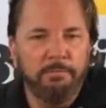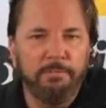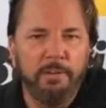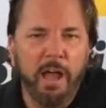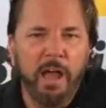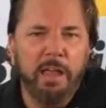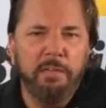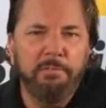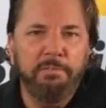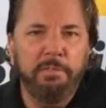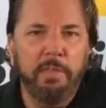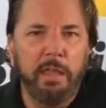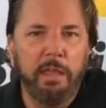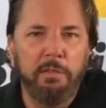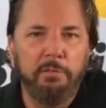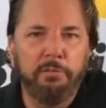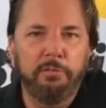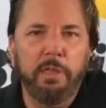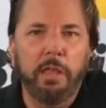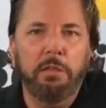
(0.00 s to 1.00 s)
5
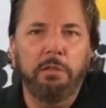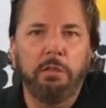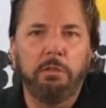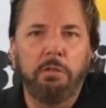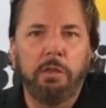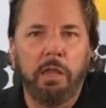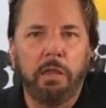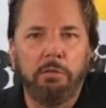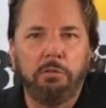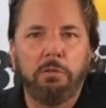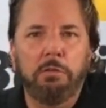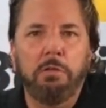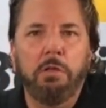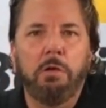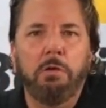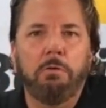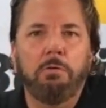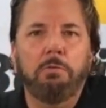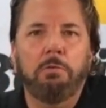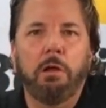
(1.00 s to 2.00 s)
things that you need to
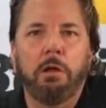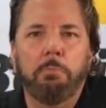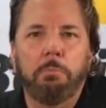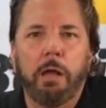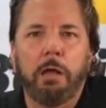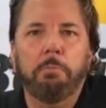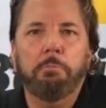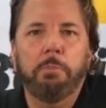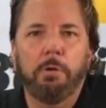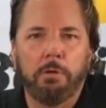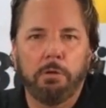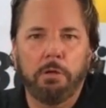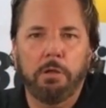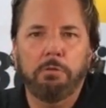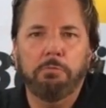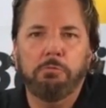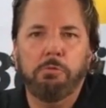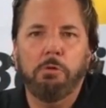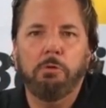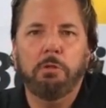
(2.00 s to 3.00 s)
know about bird
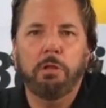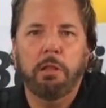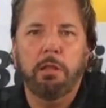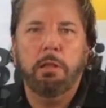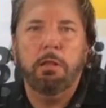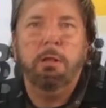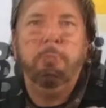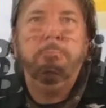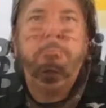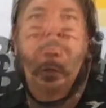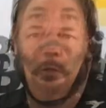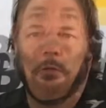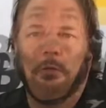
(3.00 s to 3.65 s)
control cleanup.